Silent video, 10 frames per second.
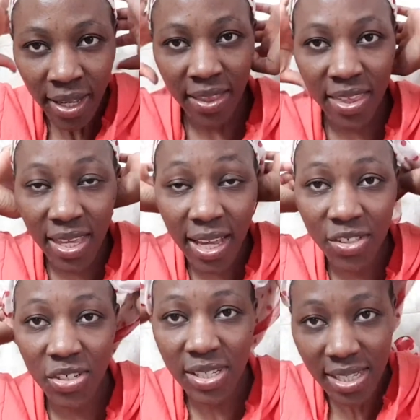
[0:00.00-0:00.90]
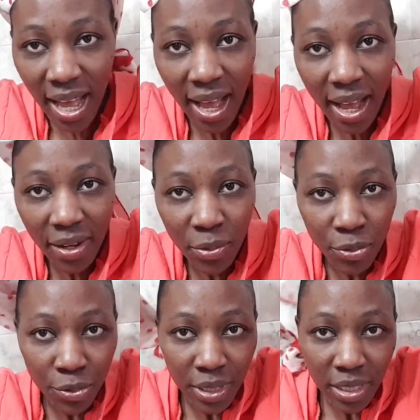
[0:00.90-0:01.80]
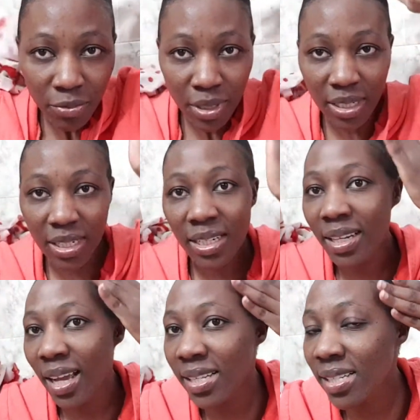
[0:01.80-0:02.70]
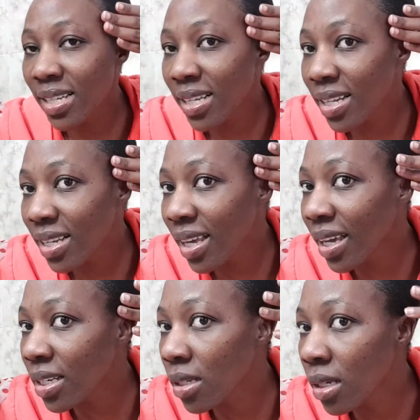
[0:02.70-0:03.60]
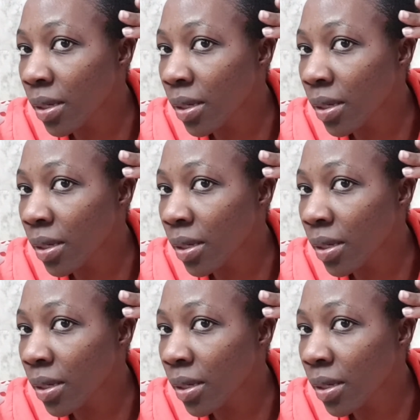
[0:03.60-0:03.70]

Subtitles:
the edges are really nicely laid.